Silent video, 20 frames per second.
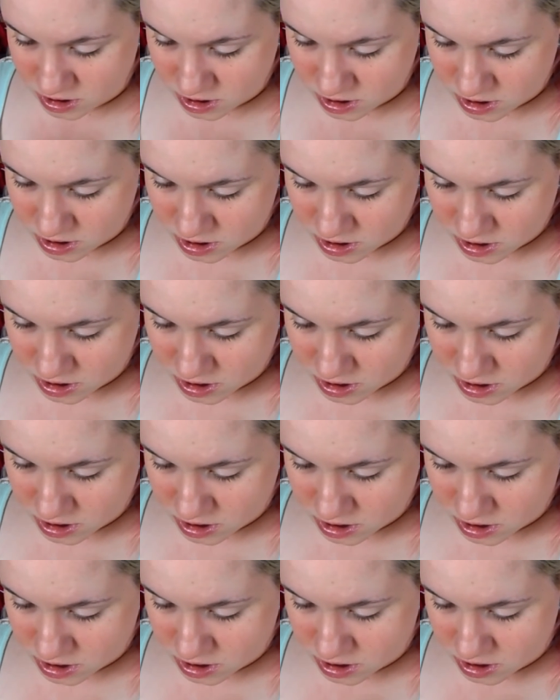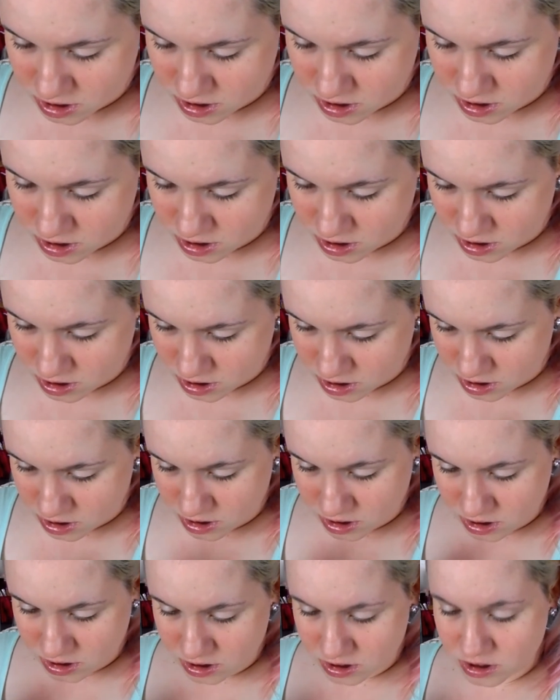
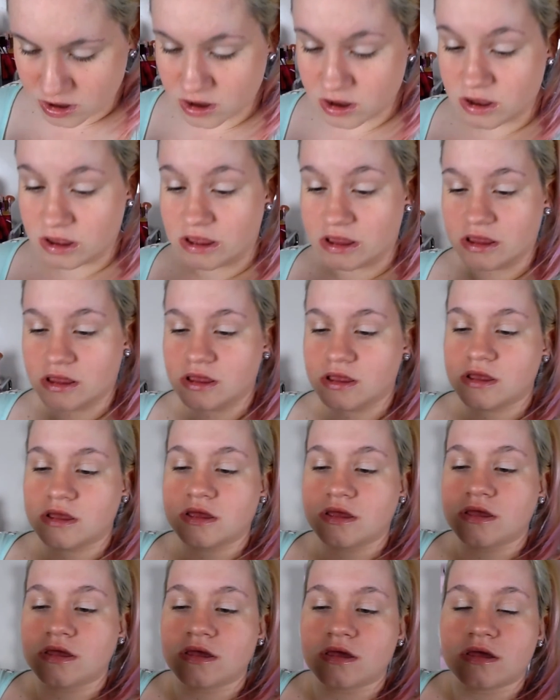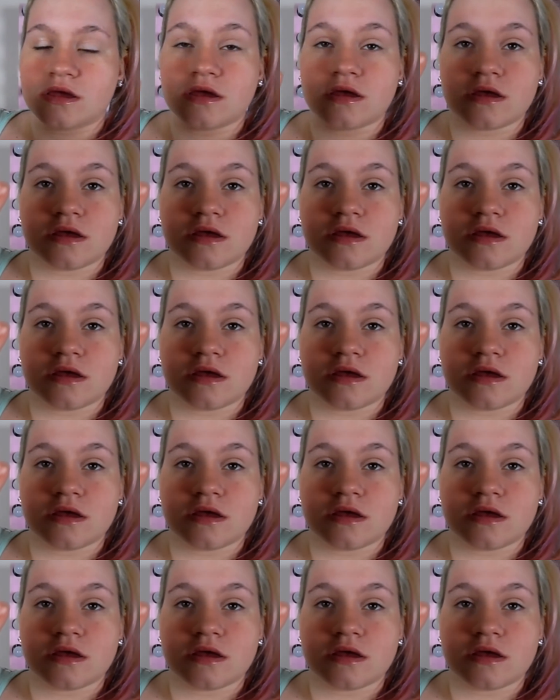(silence)